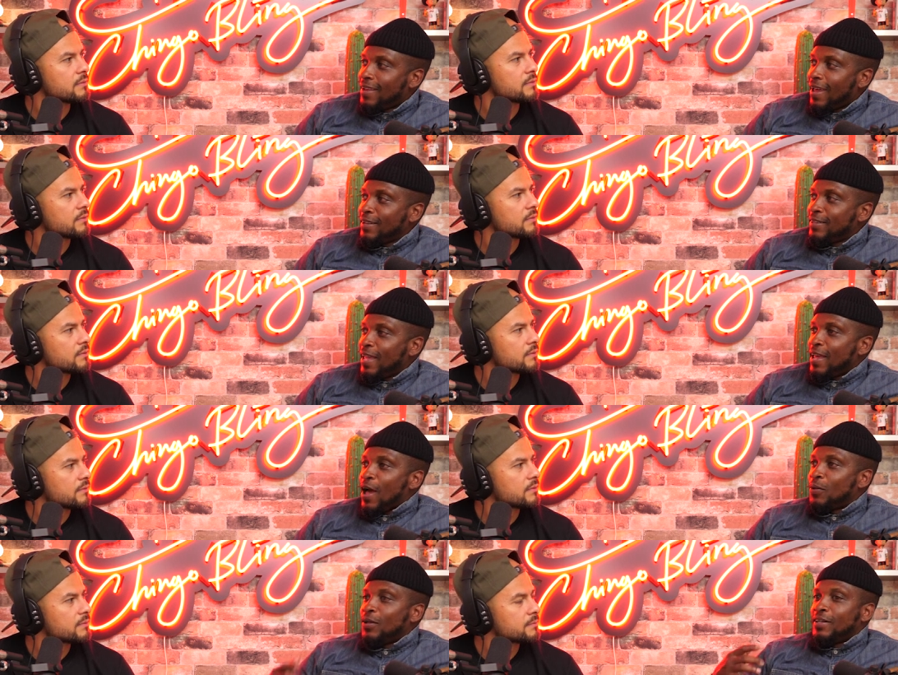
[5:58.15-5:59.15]
Speaker 1: Like they
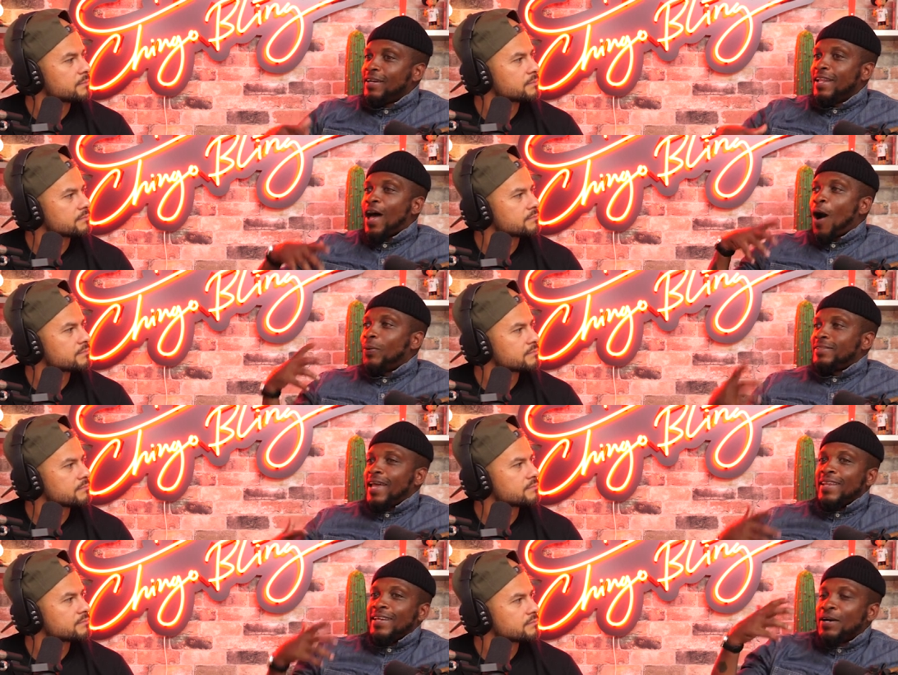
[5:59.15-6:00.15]
out the hood had always
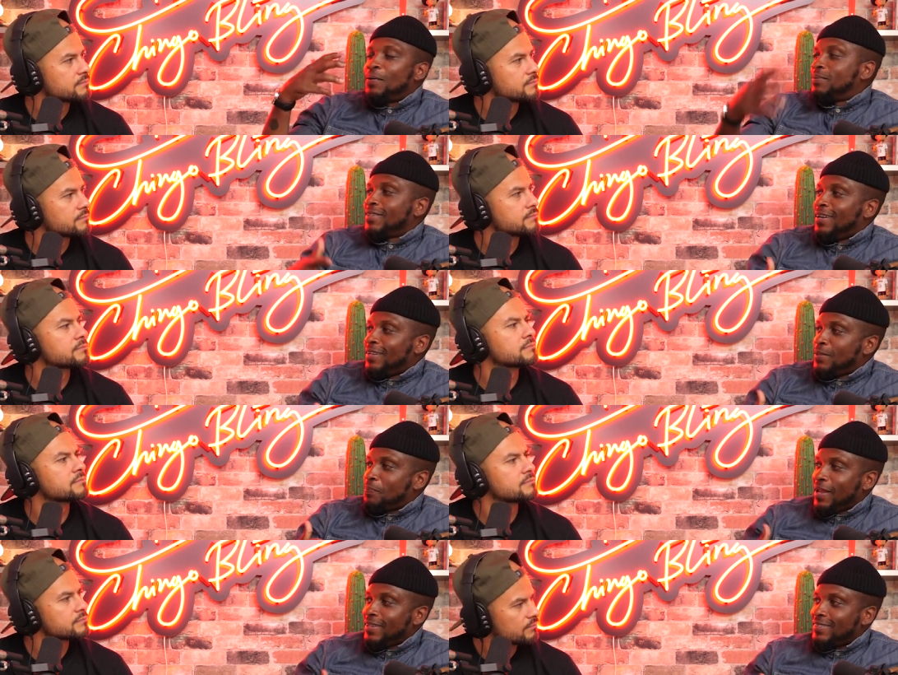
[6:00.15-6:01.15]
had to come to other
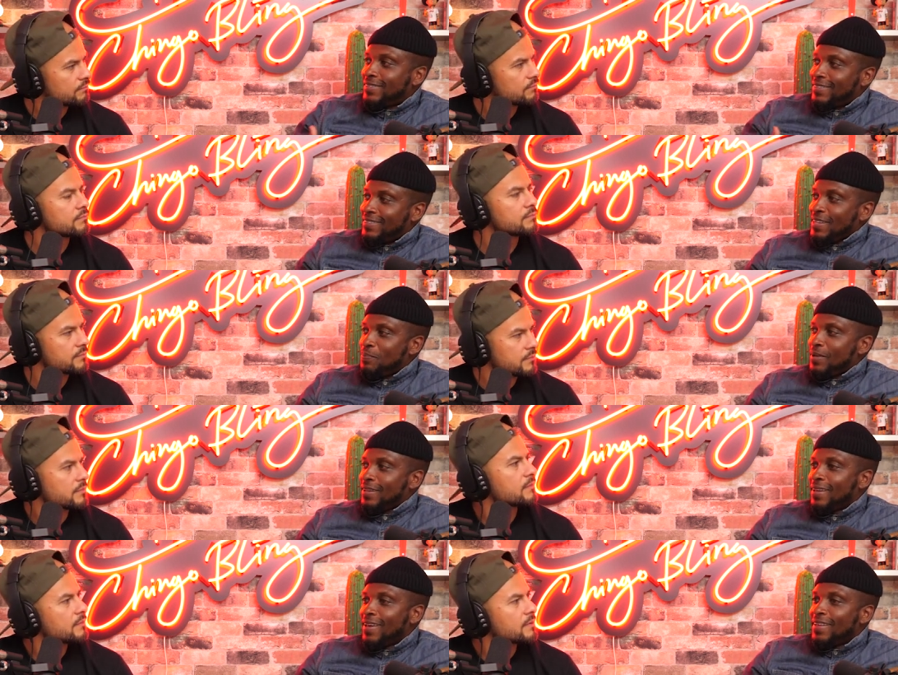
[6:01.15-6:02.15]
places to see
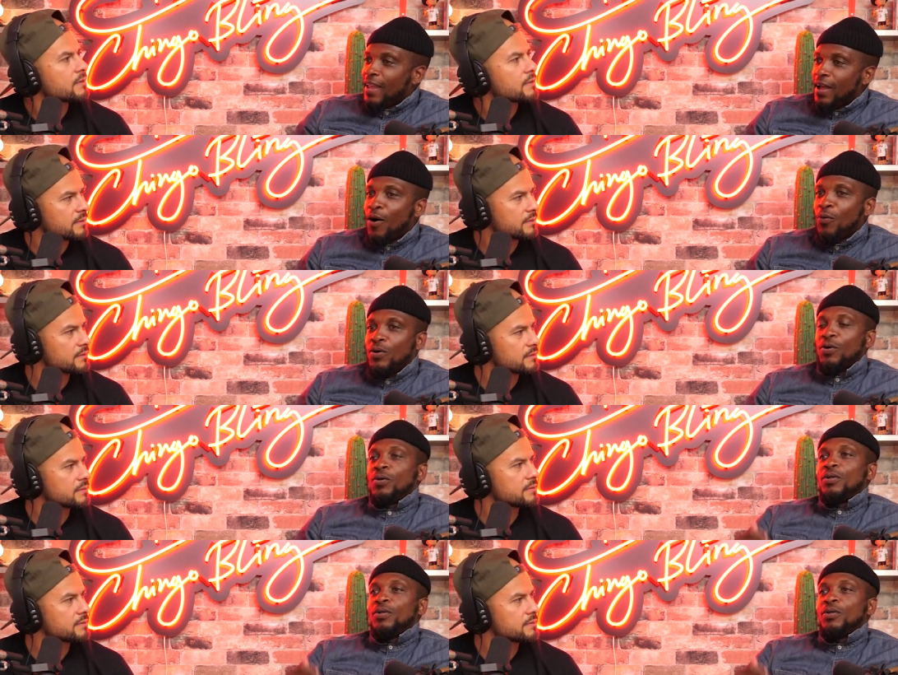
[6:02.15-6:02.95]
me. Like, oh, we gonna